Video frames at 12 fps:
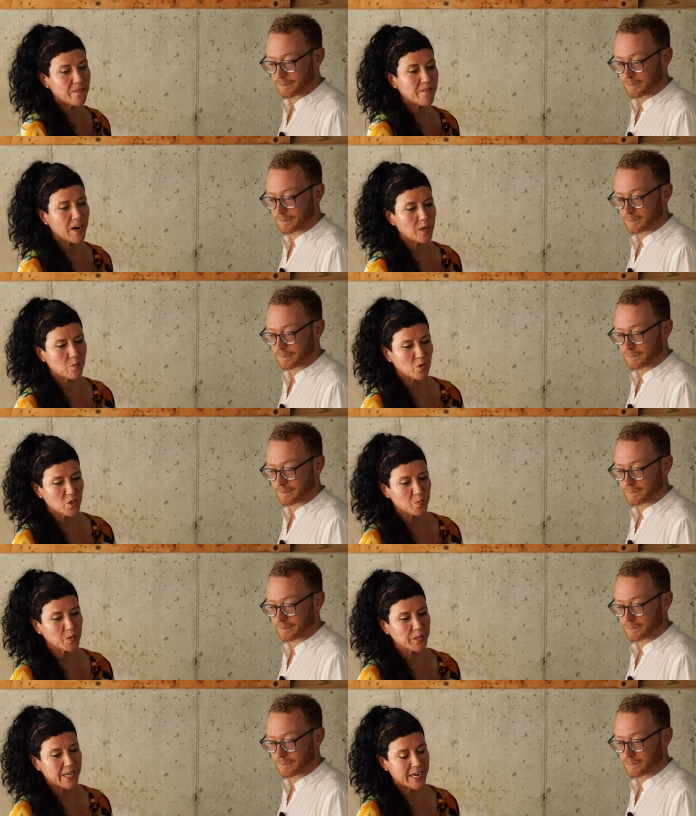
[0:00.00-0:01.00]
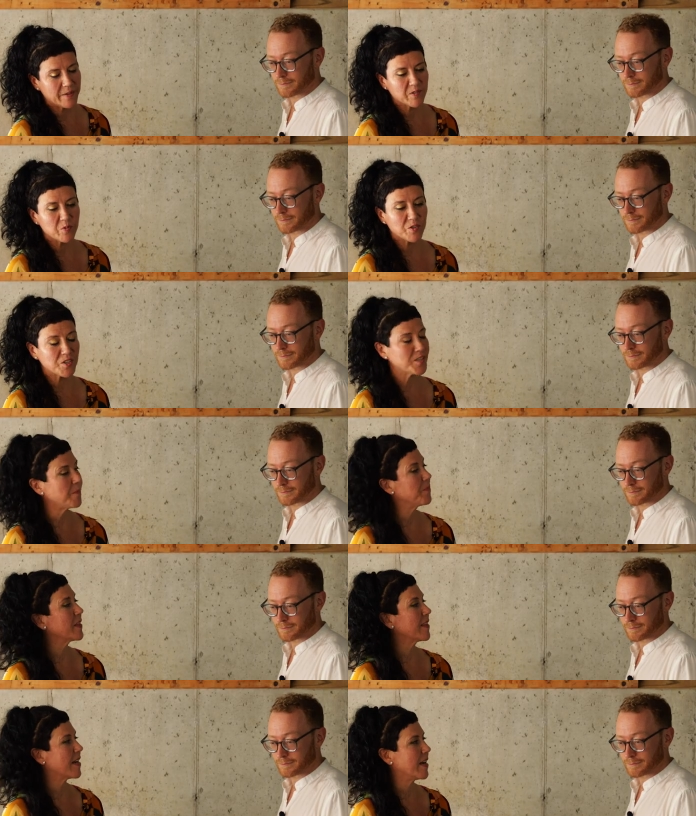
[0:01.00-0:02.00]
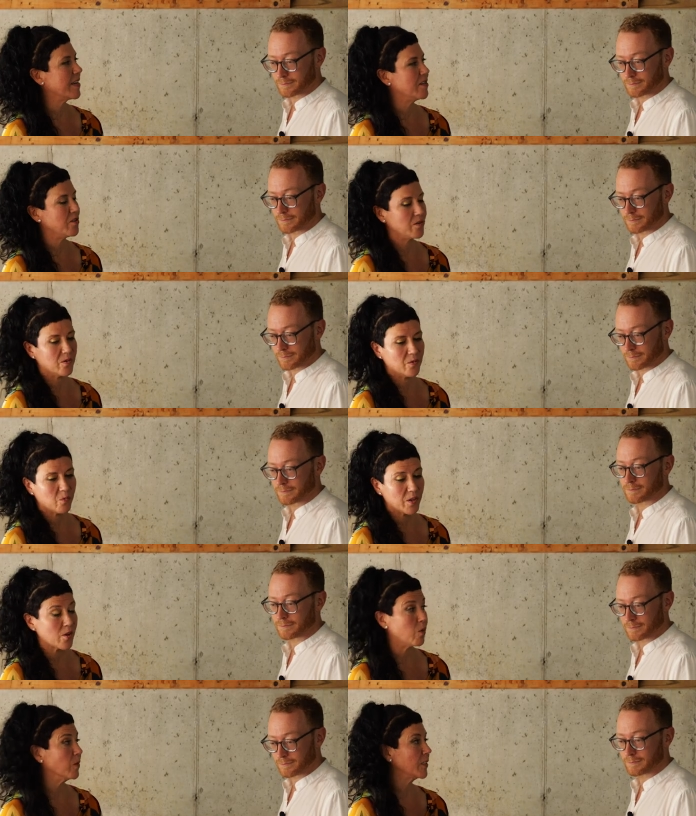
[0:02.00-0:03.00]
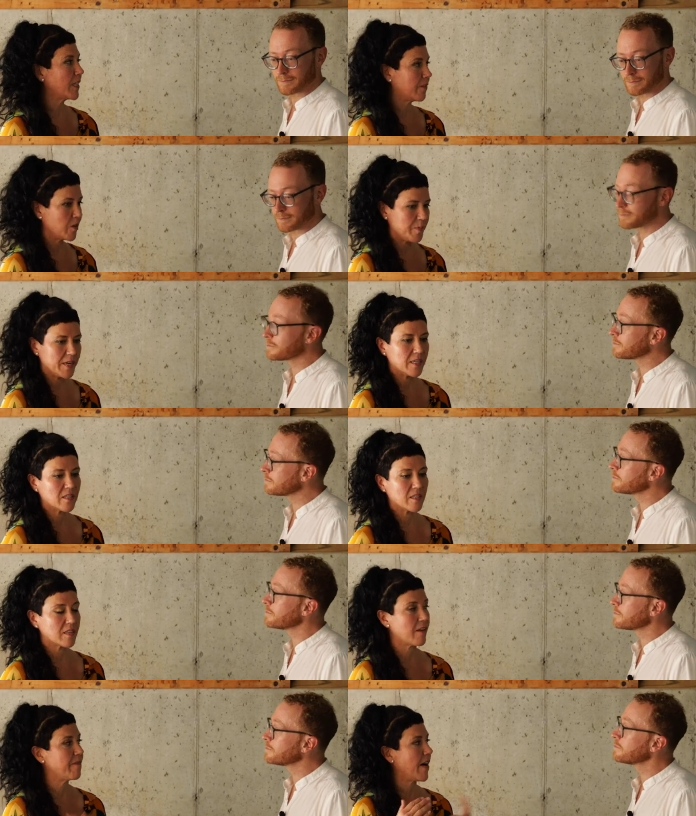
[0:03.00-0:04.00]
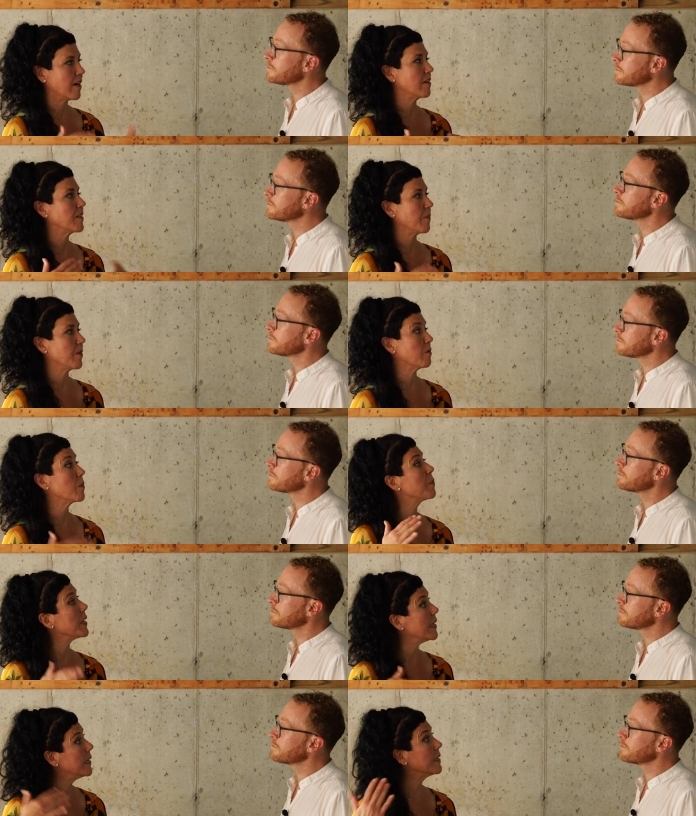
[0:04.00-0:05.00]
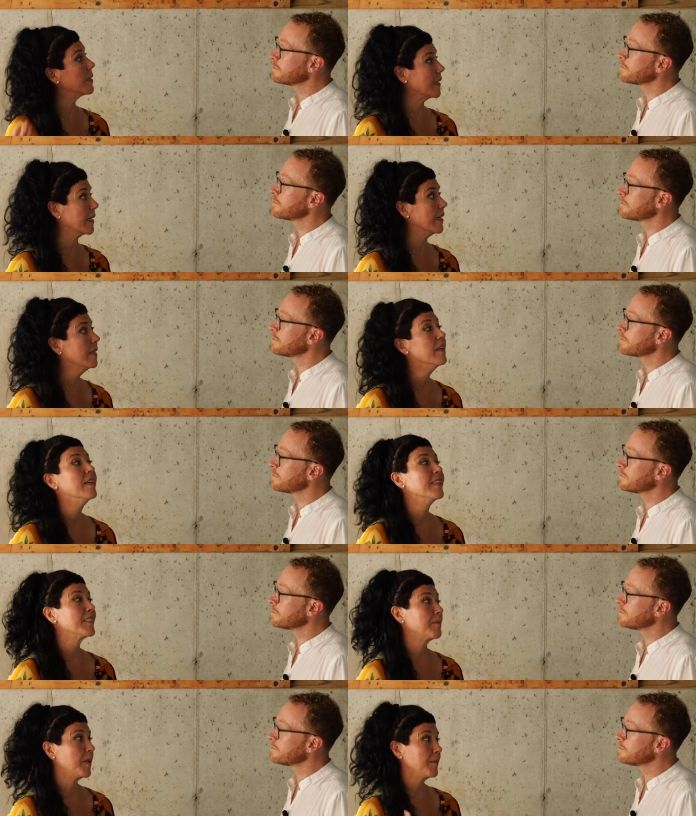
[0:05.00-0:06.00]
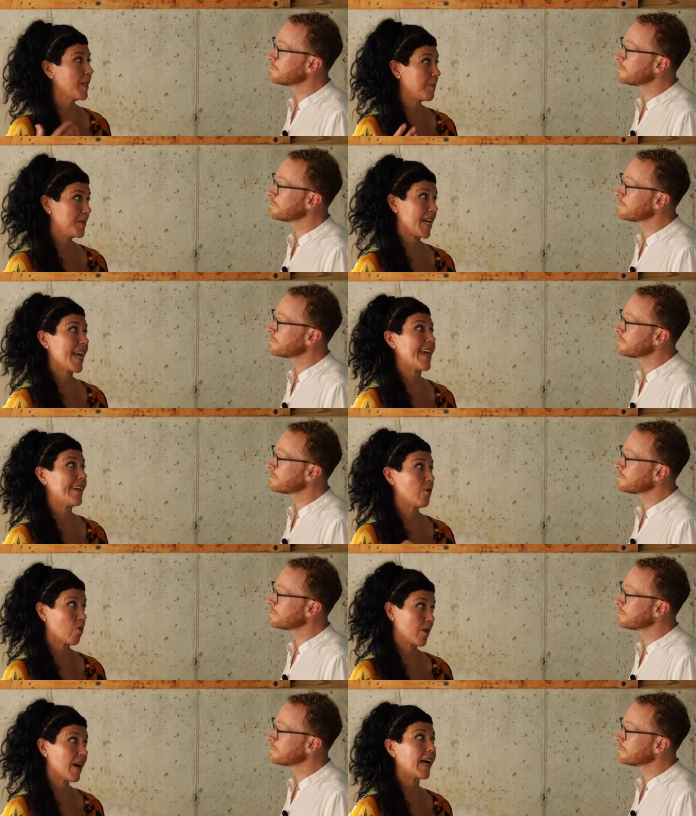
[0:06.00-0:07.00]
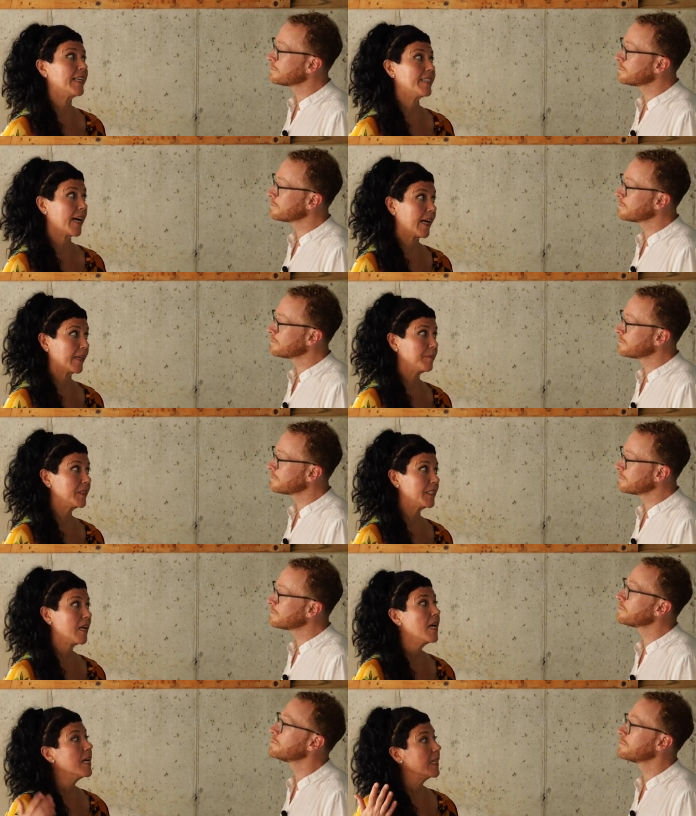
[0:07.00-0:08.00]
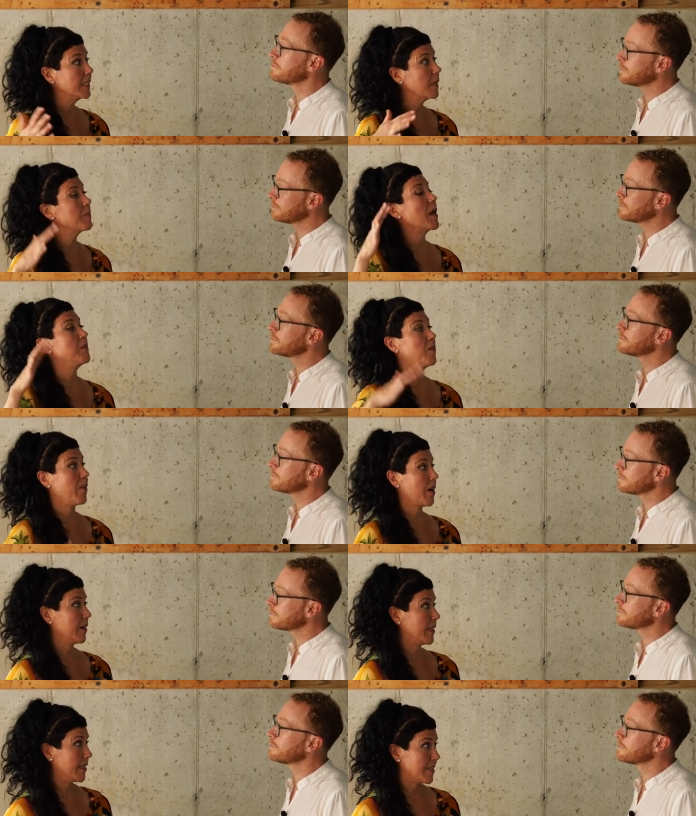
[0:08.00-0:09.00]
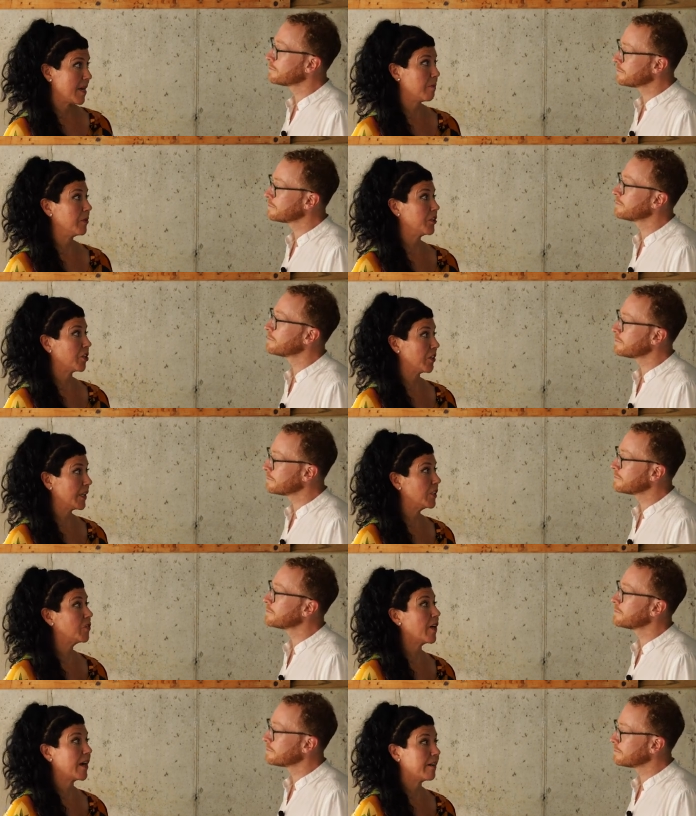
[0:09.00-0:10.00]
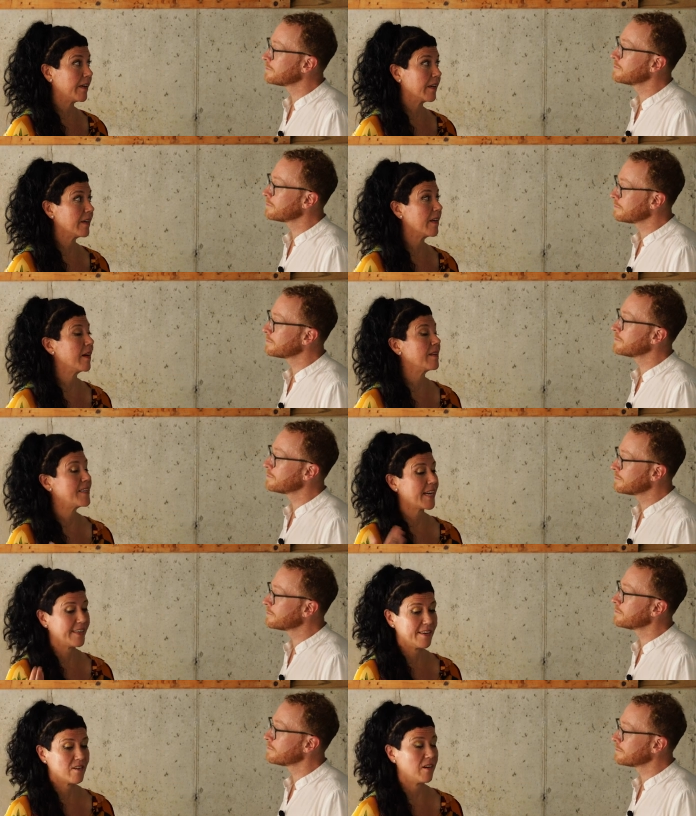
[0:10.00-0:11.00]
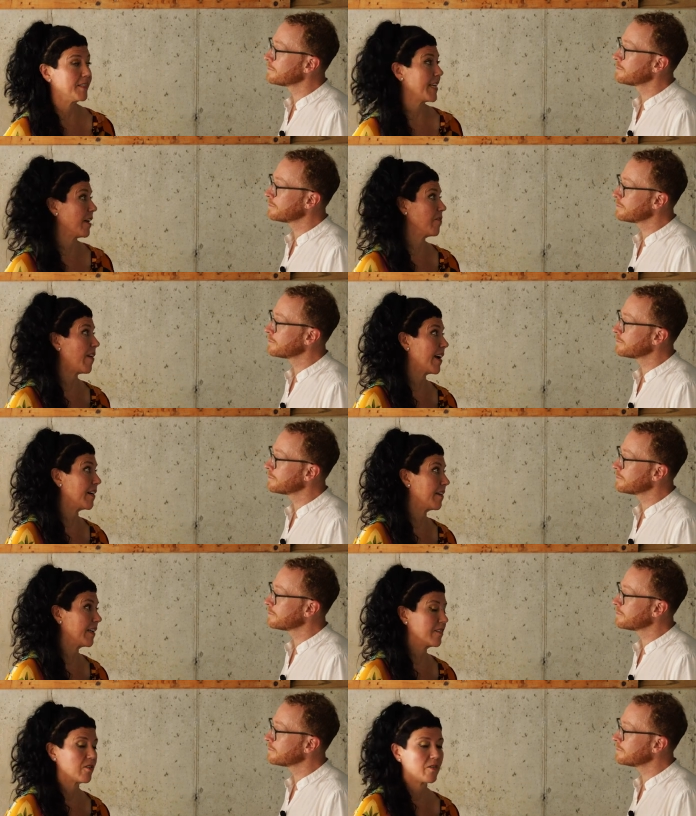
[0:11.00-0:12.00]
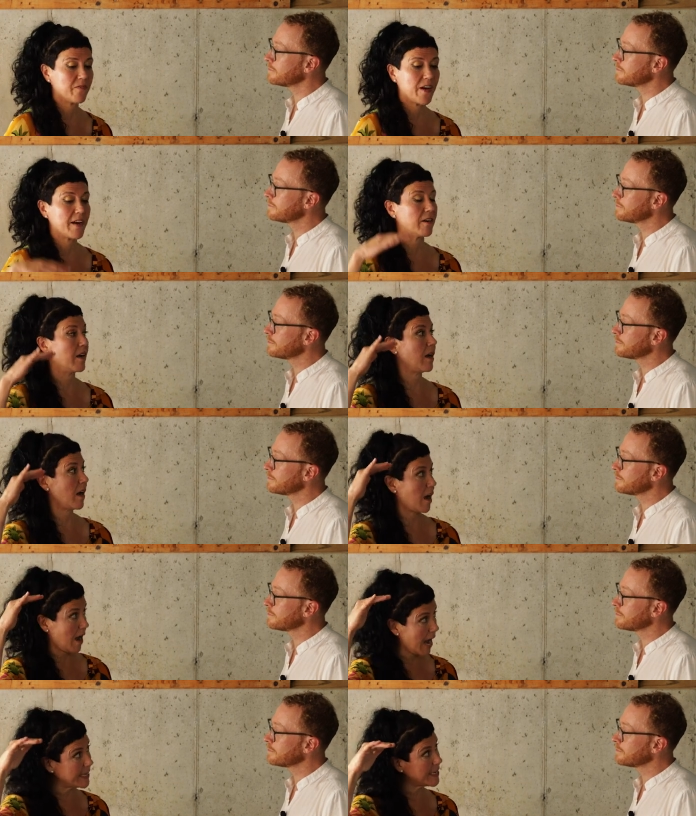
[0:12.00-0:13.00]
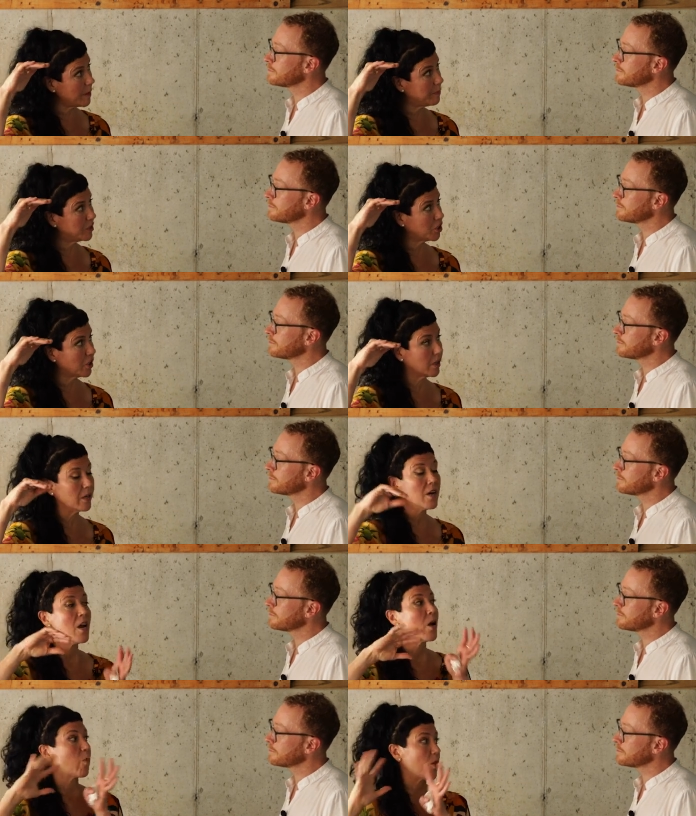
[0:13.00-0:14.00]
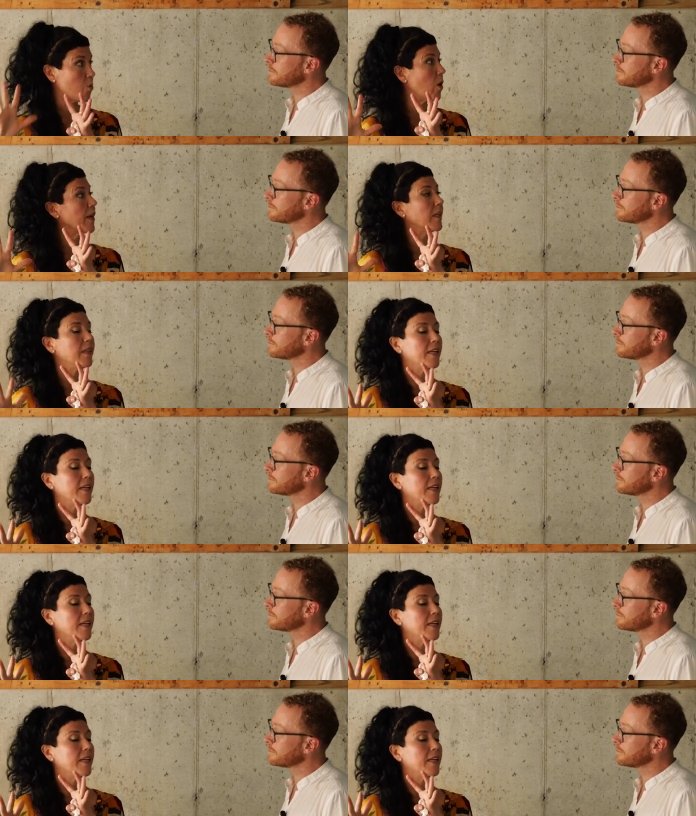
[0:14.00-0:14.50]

Speaker 1: been fired multiple times, which is something that I do with almost every piece is I fire something repeatedly, mm -hmm. sometimes up to eight or nine times and sometimes varying the temperature each firing, a technique called down firing. So you mm -hmm. fire at a high temperature with one